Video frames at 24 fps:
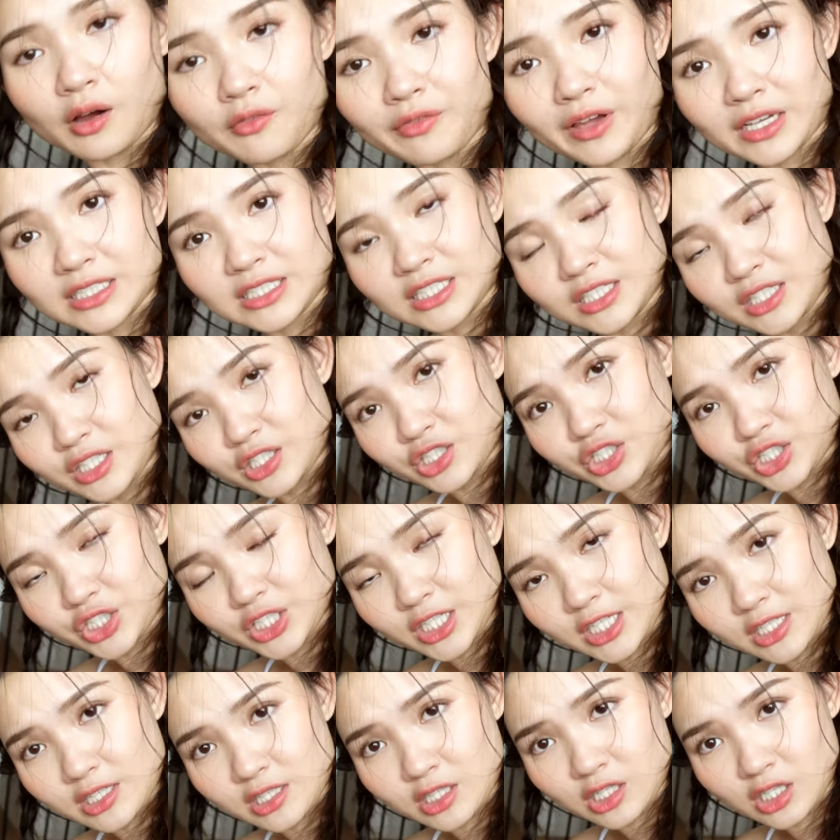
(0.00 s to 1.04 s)

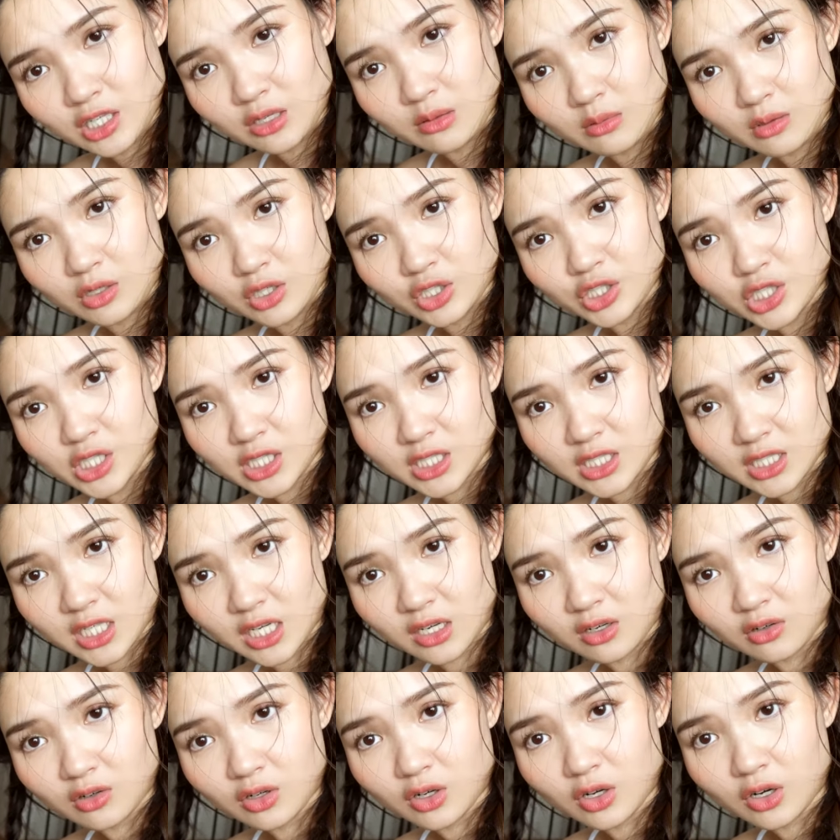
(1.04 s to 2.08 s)
vaccination yesterday because she has
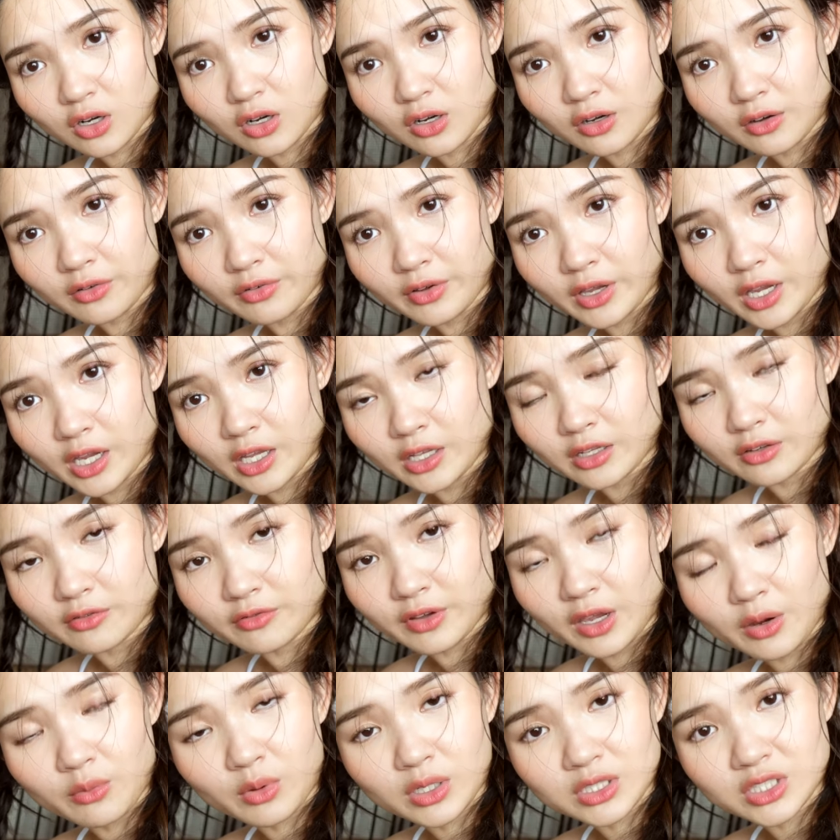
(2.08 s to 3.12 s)
kennel cough and the
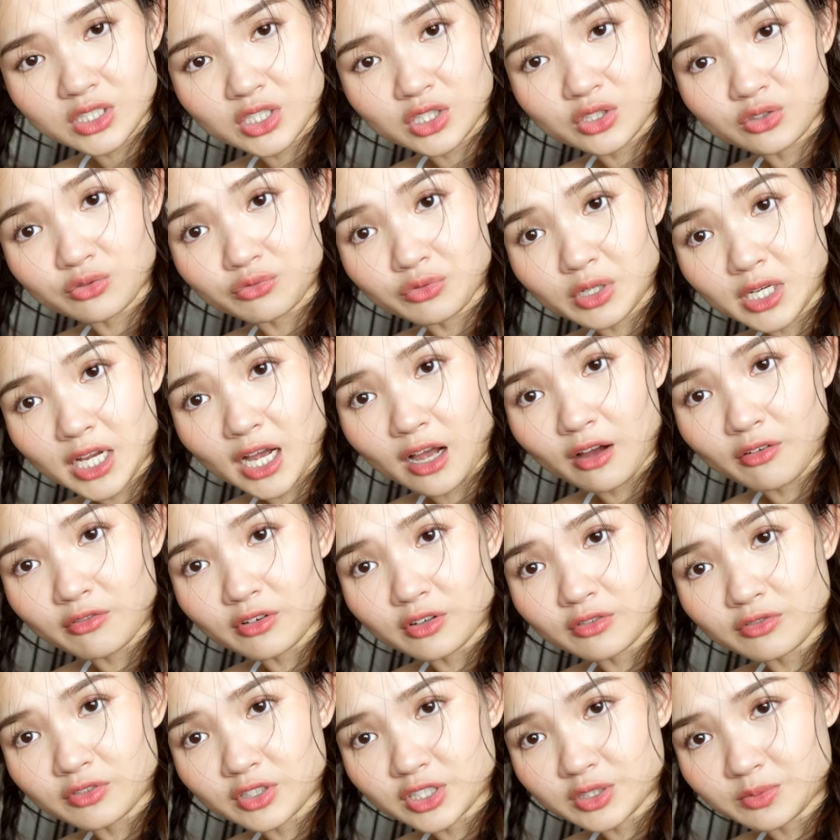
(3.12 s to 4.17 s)
vet wants her to
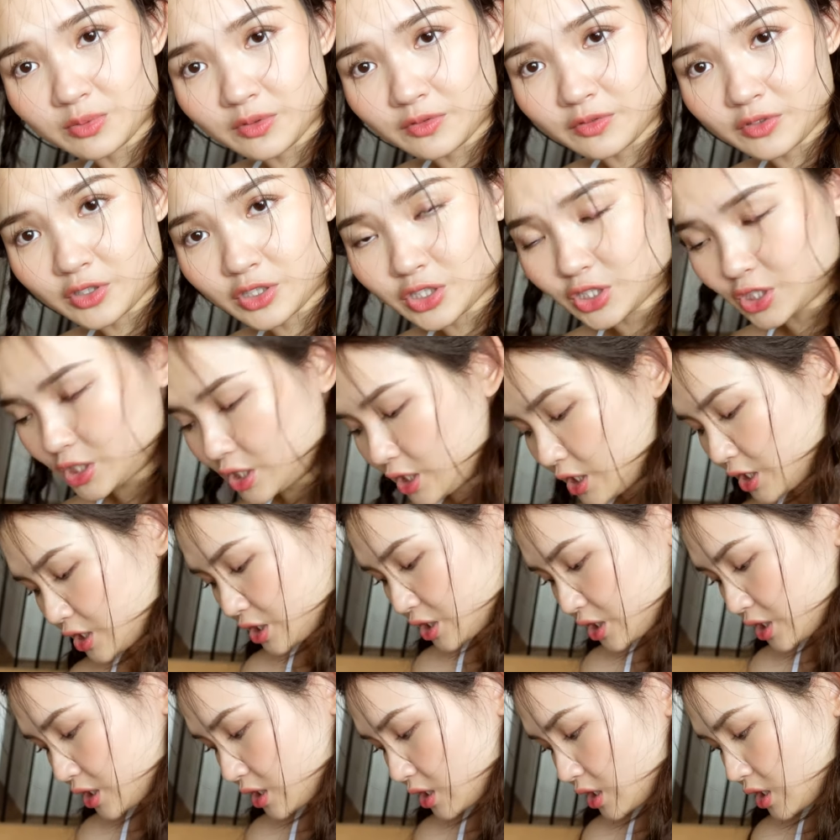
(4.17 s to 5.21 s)
recover first before she can
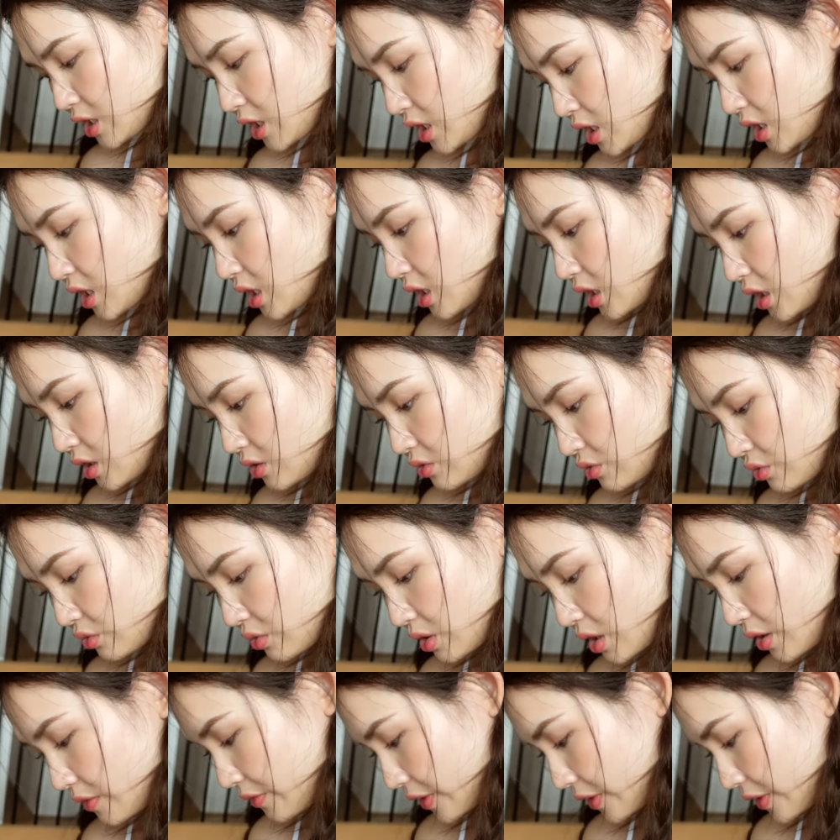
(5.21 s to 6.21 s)
actually do her